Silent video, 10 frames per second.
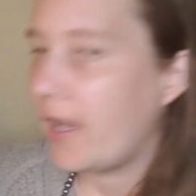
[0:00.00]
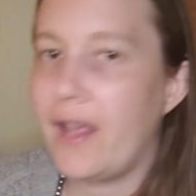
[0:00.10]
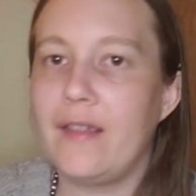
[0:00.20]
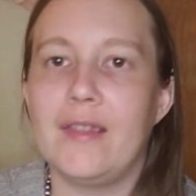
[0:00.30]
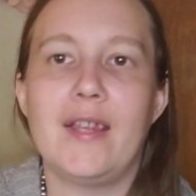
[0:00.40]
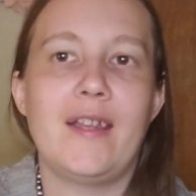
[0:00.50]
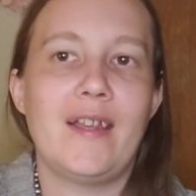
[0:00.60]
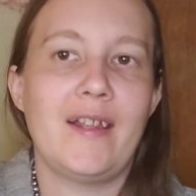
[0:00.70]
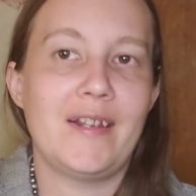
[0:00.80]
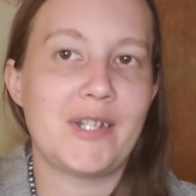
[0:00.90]
And
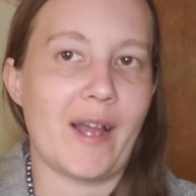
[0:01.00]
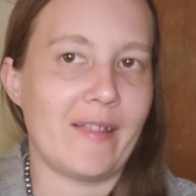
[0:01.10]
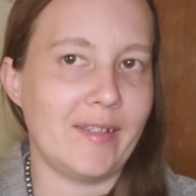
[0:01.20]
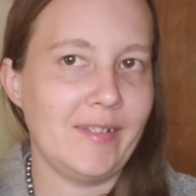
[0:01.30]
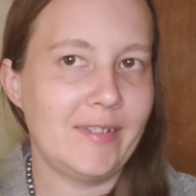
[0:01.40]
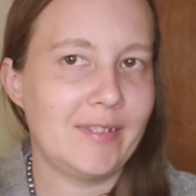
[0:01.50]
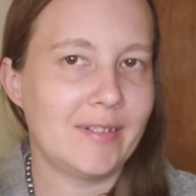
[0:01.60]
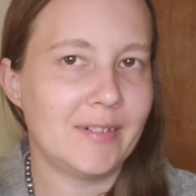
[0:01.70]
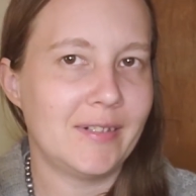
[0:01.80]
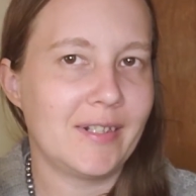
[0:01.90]
then a chalice,
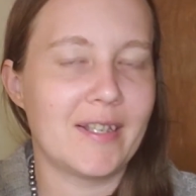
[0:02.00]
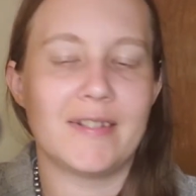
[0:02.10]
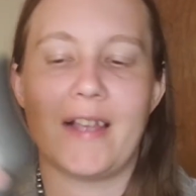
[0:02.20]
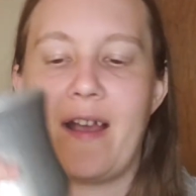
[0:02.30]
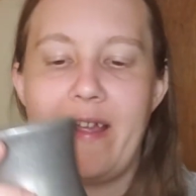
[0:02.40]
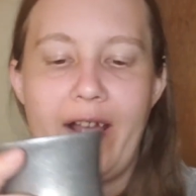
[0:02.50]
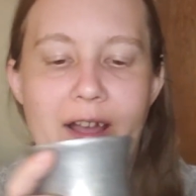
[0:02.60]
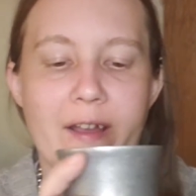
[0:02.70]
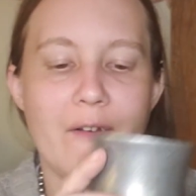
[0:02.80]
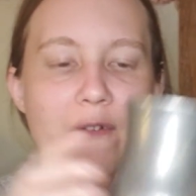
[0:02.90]
because I
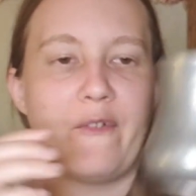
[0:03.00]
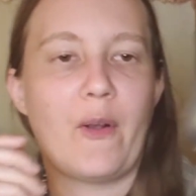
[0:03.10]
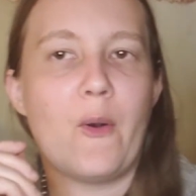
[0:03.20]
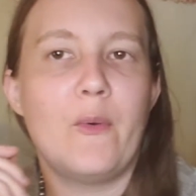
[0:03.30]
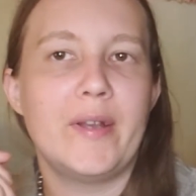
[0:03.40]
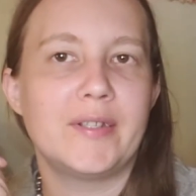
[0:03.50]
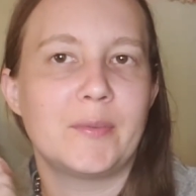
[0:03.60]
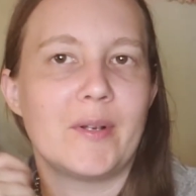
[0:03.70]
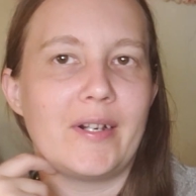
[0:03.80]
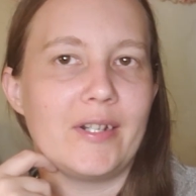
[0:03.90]
have always
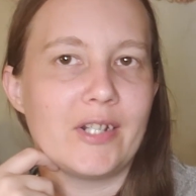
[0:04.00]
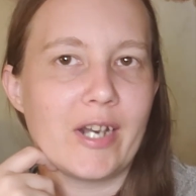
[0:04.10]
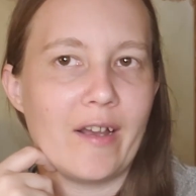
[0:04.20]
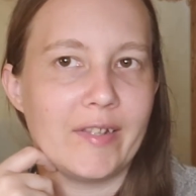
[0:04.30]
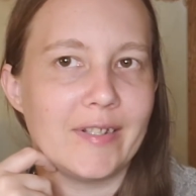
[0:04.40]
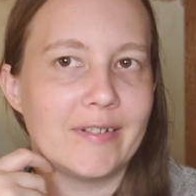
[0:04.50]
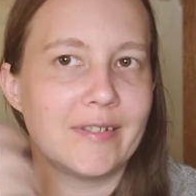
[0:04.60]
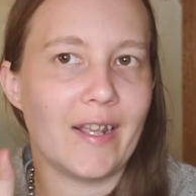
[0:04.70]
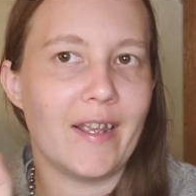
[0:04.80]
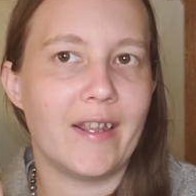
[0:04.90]
wanted a chalice,
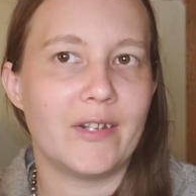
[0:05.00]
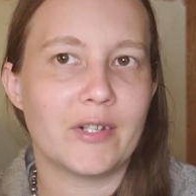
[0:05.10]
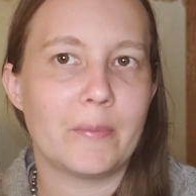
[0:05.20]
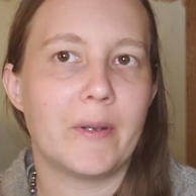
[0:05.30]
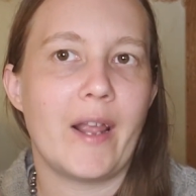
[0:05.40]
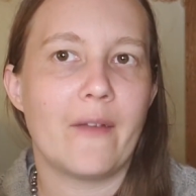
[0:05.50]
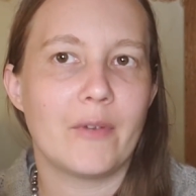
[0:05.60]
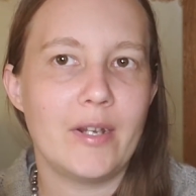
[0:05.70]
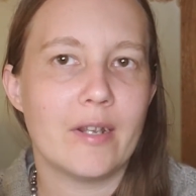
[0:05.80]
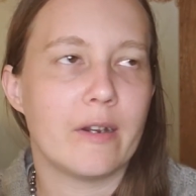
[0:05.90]
and just about
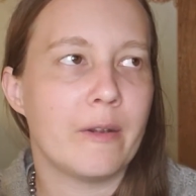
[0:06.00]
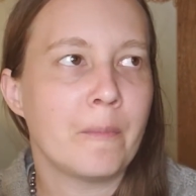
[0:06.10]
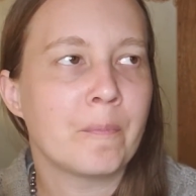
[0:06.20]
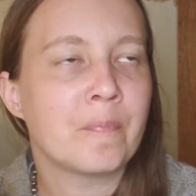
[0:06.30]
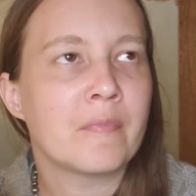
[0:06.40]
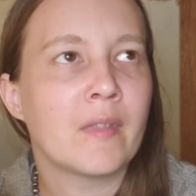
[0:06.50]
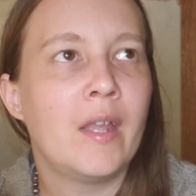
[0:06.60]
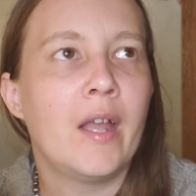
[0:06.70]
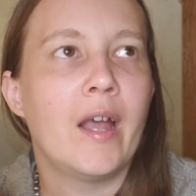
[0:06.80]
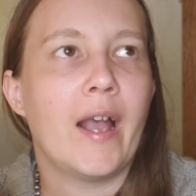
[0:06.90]
every year
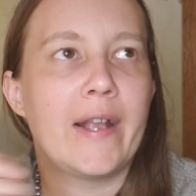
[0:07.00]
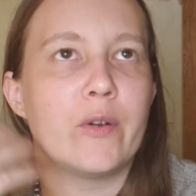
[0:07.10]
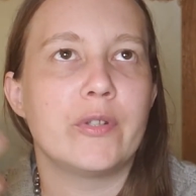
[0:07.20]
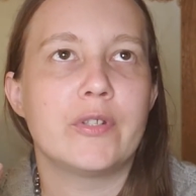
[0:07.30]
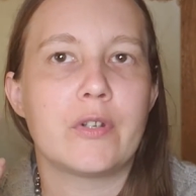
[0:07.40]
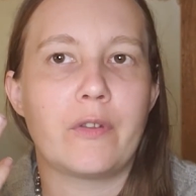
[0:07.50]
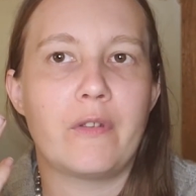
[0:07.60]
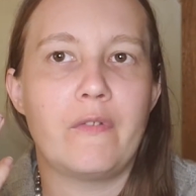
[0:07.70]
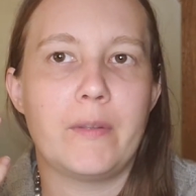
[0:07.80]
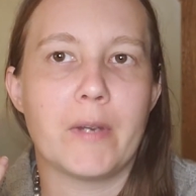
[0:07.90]
I go to the Stirling
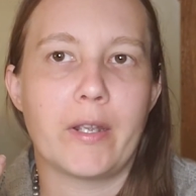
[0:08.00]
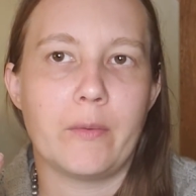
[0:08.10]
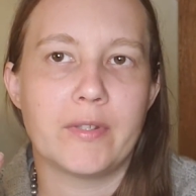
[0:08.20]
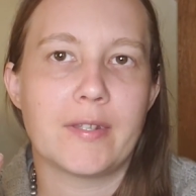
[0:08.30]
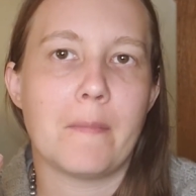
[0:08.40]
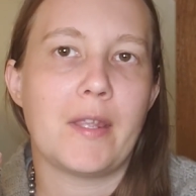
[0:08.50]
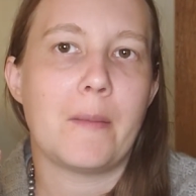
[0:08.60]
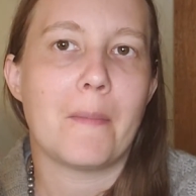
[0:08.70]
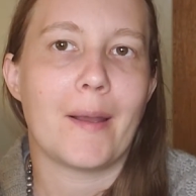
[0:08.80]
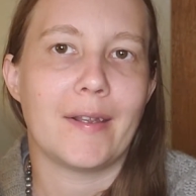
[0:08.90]
Flea Market with something
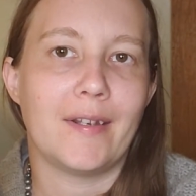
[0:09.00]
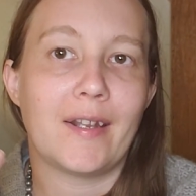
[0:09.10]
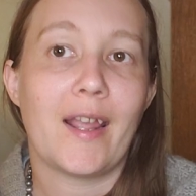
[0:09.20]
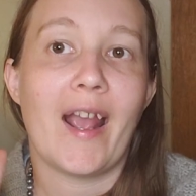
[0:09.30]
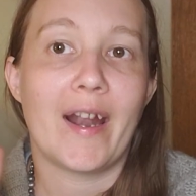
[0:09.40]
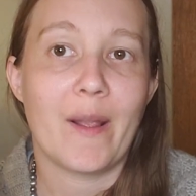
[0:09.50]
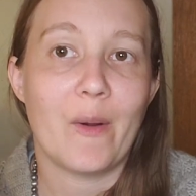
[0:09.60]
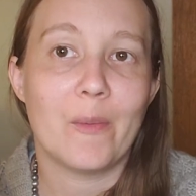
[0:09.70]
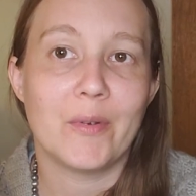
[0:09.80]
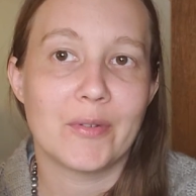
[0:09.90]
in mind, and I
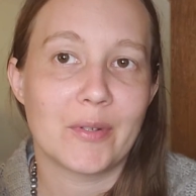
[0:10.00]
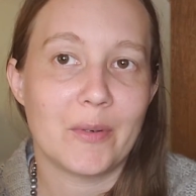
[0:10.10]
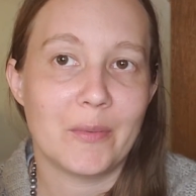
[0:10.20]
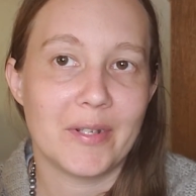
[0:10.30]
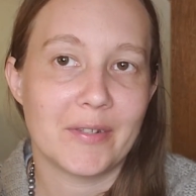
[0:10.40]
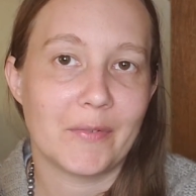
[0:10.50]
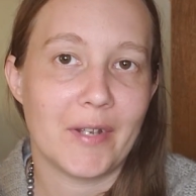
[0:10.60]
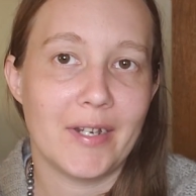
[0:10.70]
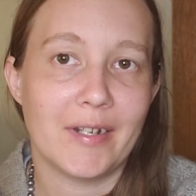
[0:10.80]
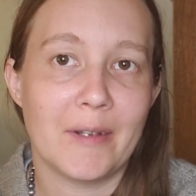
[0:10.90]
almost always
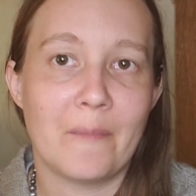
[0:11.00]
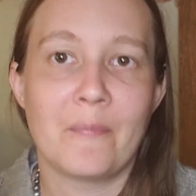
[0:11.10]
find it.